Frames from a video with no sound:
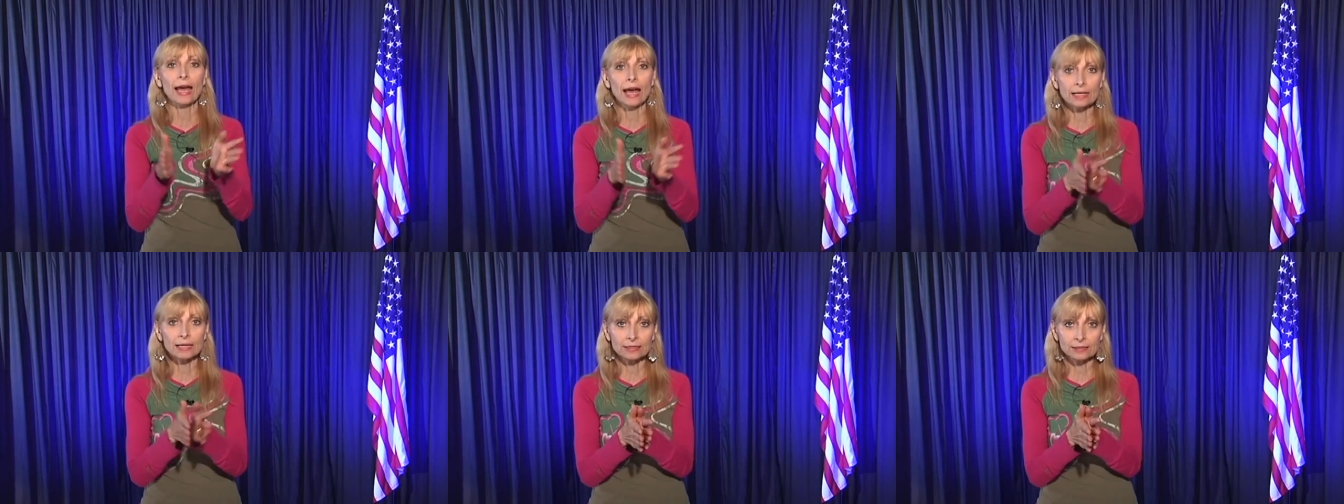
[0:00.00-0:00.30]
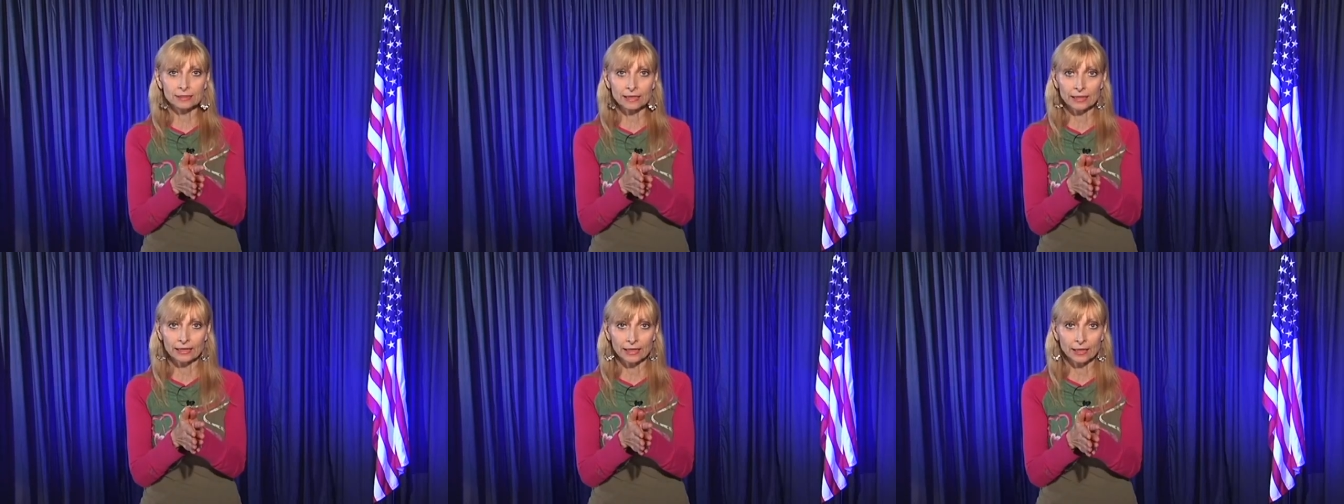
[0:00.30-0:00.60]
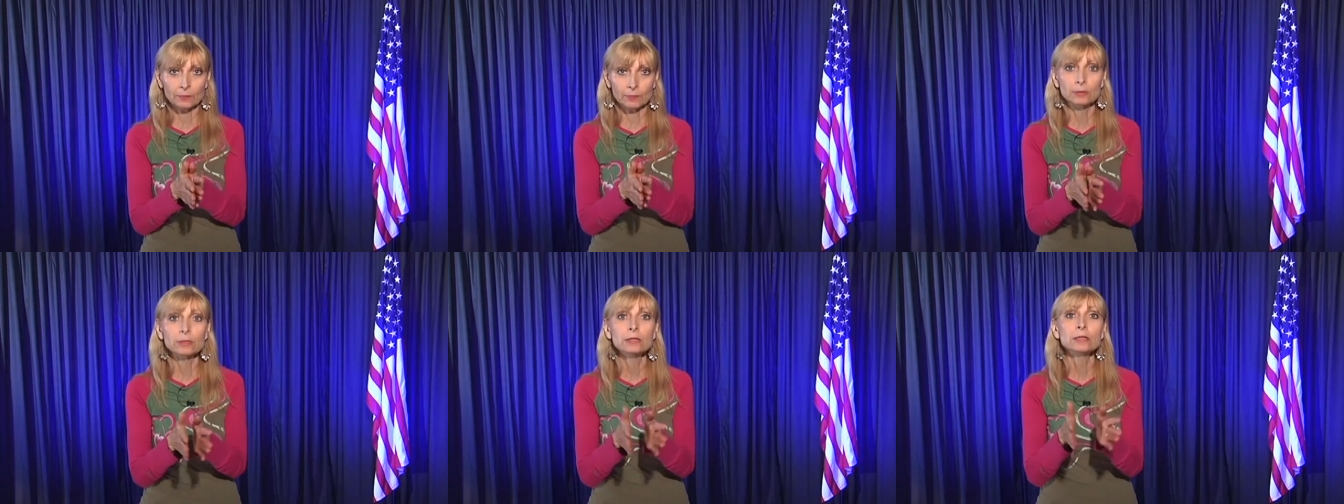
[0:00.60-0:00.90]
asking
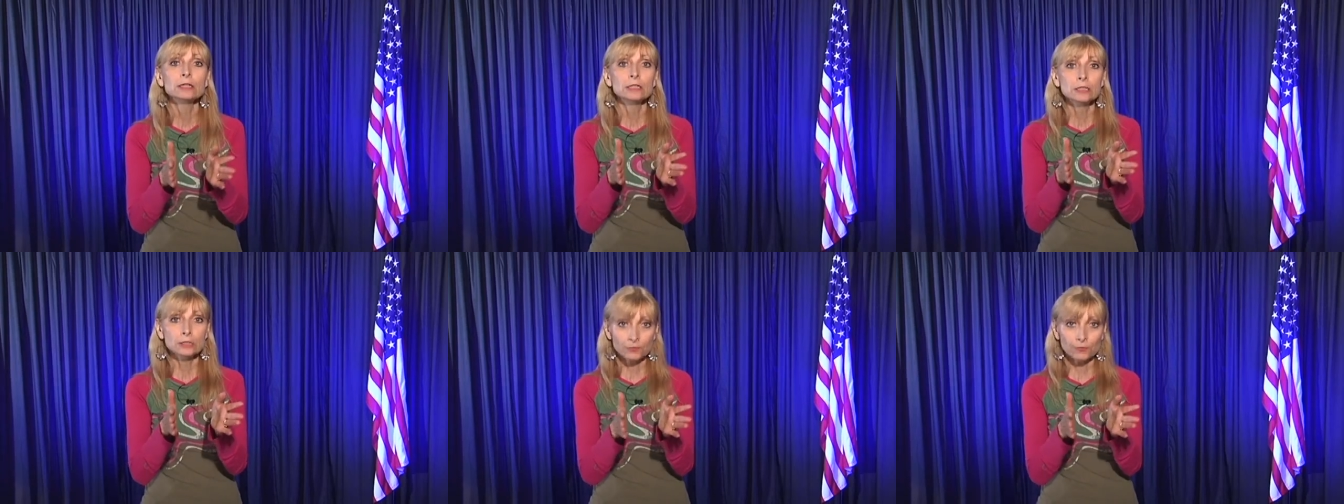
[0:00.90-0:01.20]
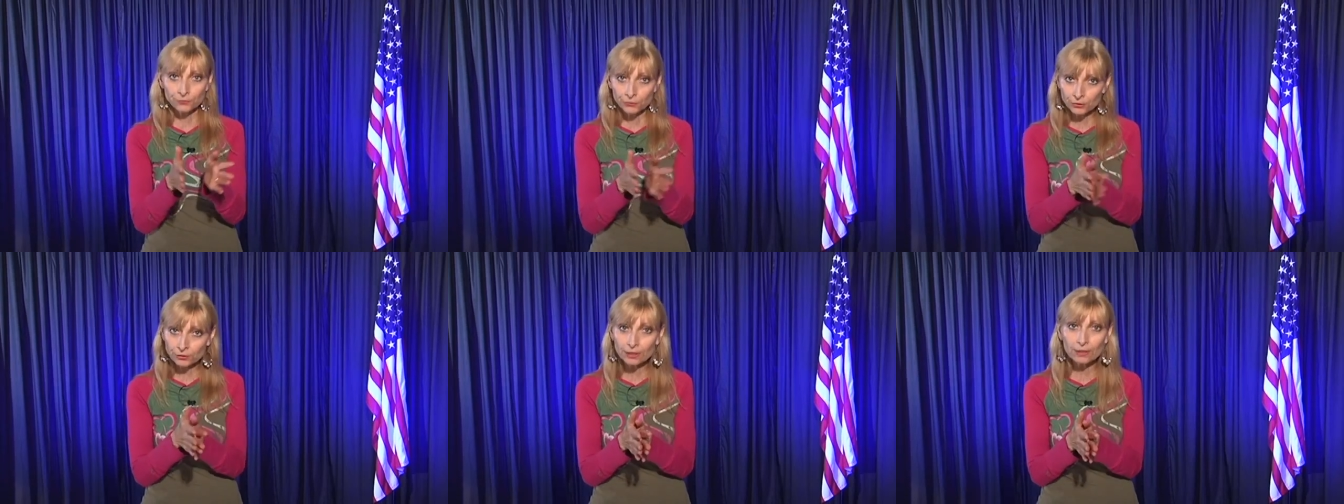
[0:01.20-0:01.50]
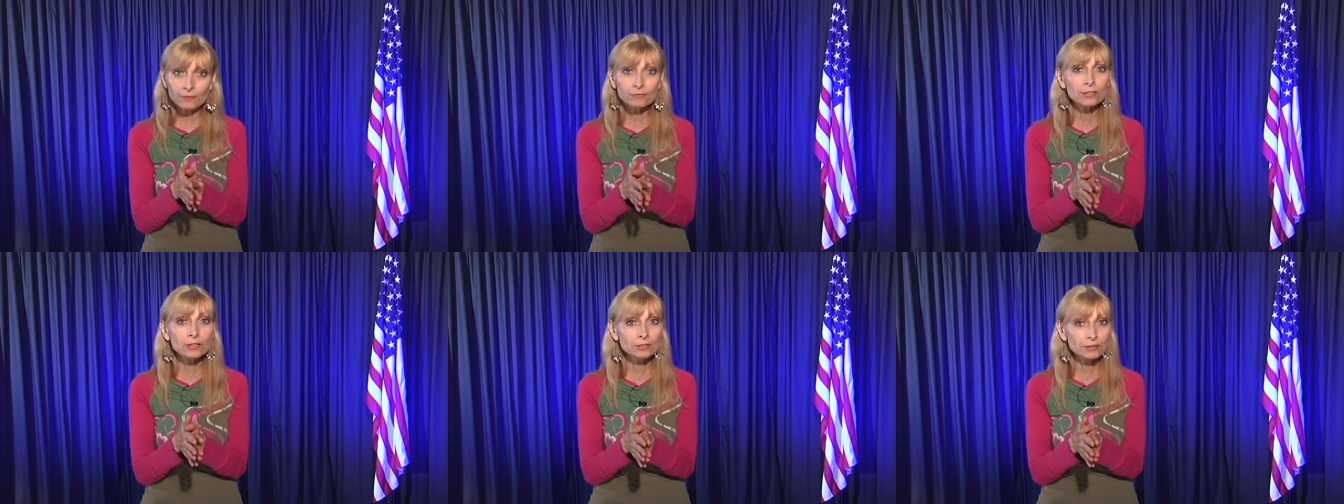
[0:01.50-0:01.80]
Him to
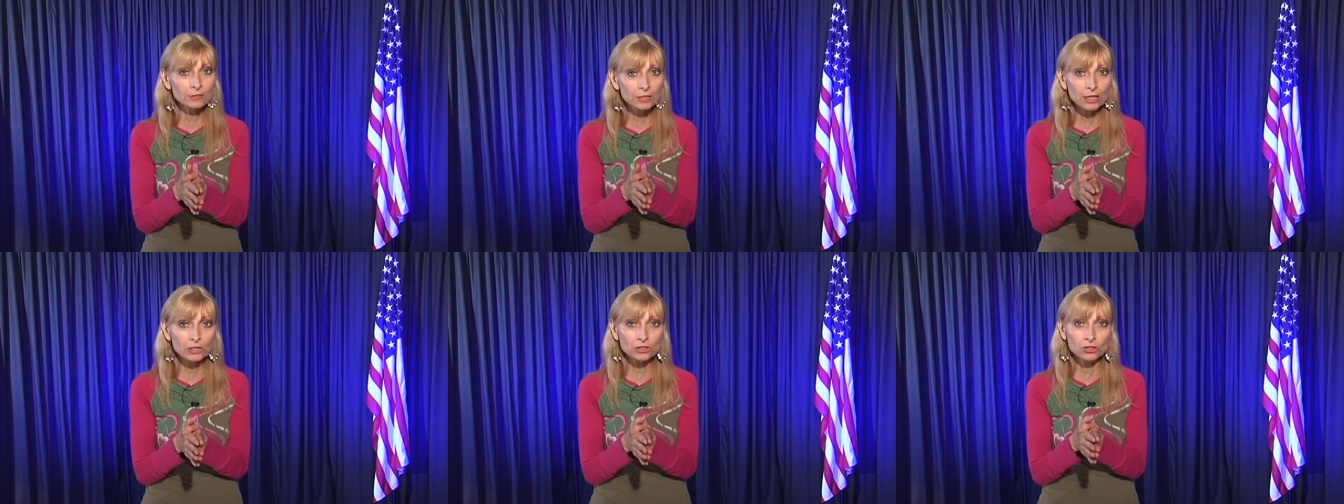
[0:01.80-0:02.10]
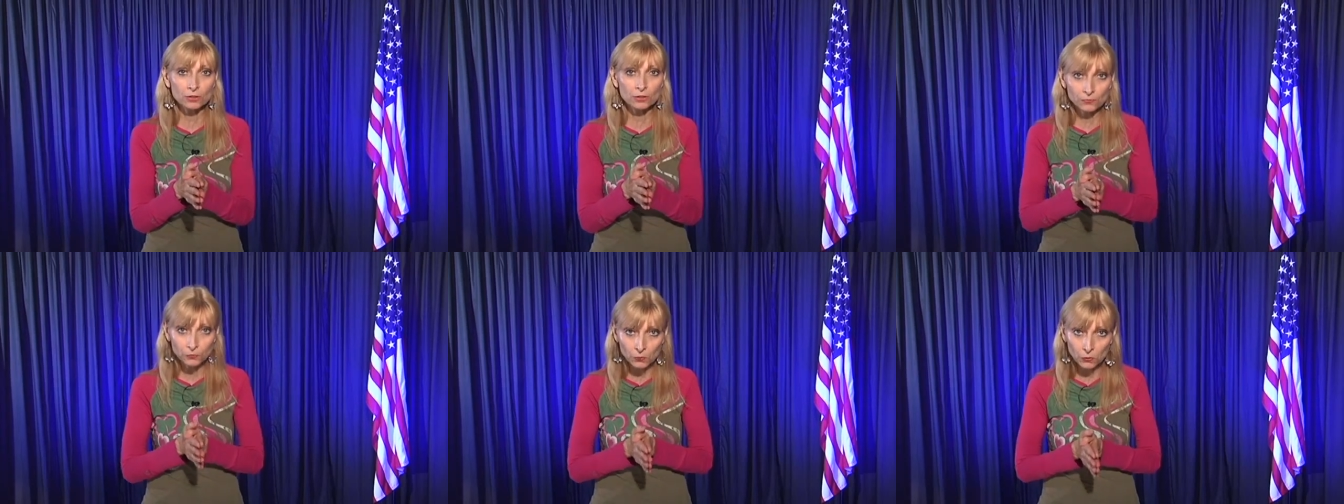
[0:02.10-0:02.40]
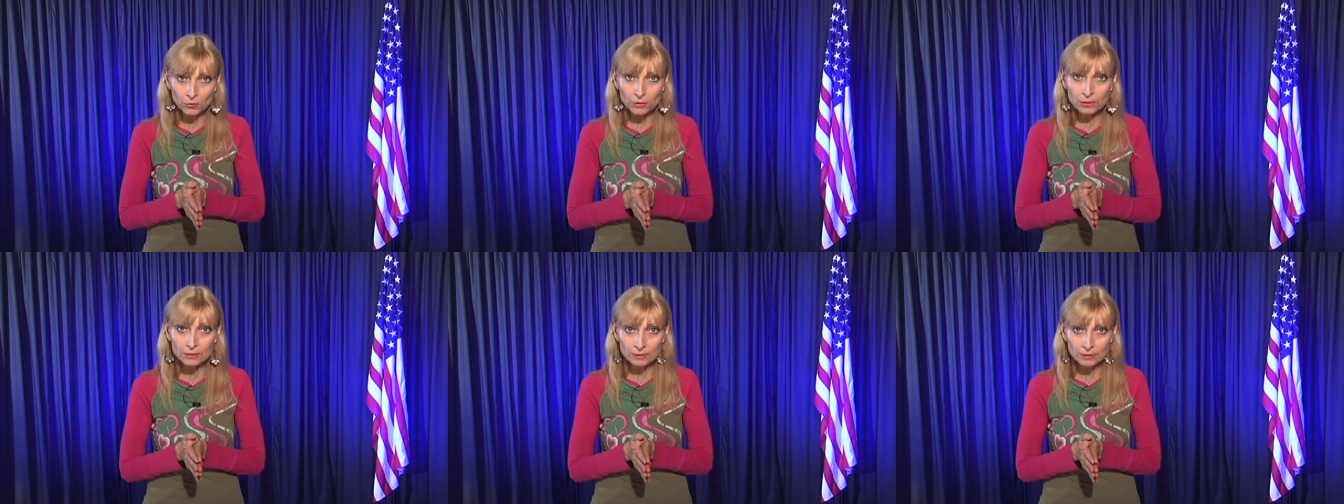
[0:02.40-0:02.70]
forgive this nation
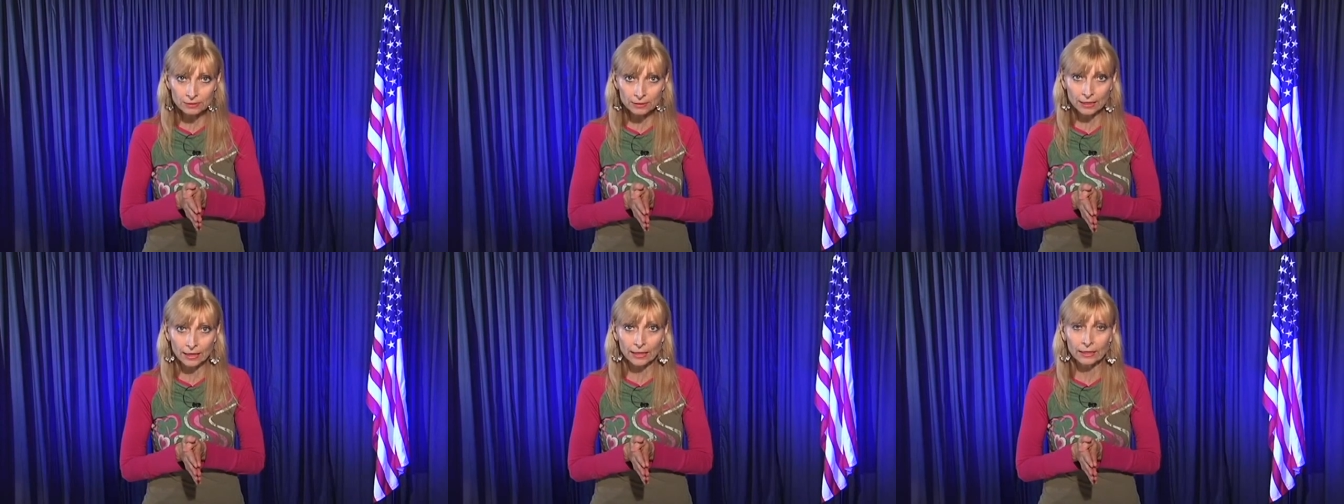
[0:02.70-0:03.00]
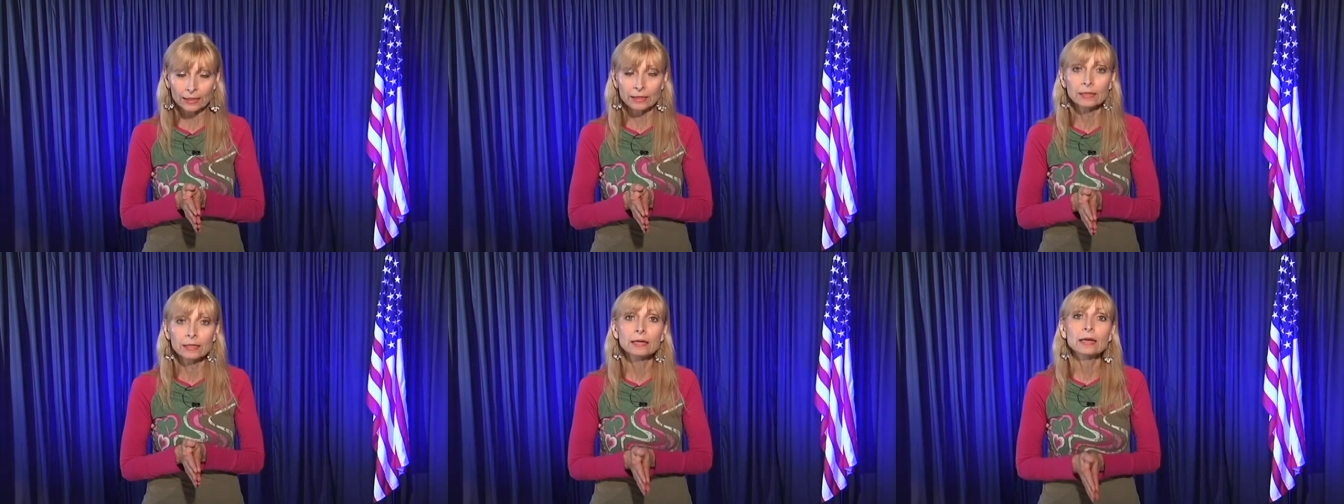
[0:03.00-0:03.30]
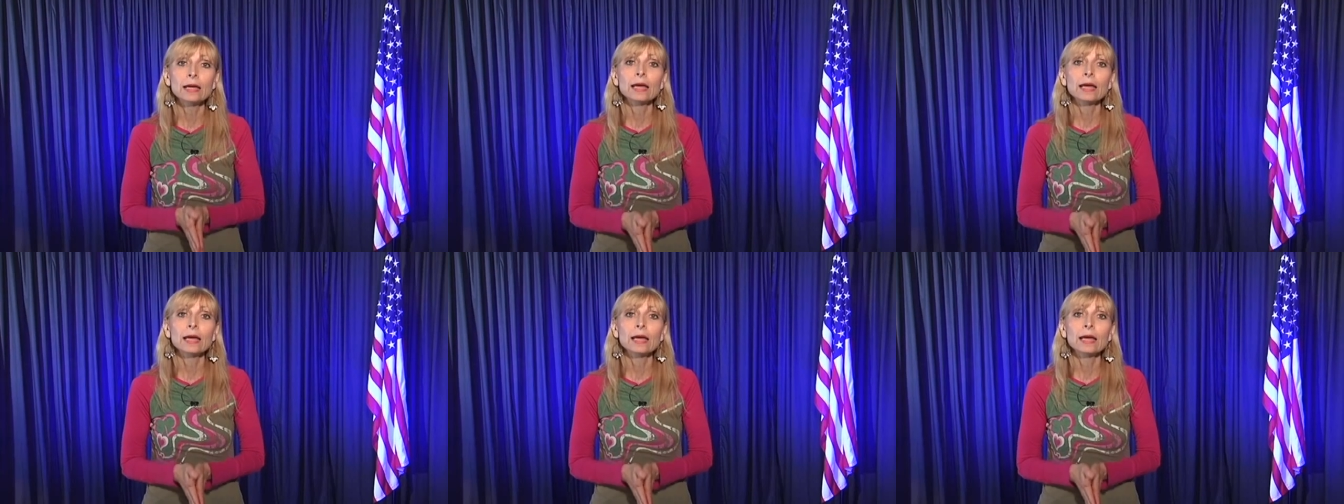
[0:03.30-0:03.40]
for this sin,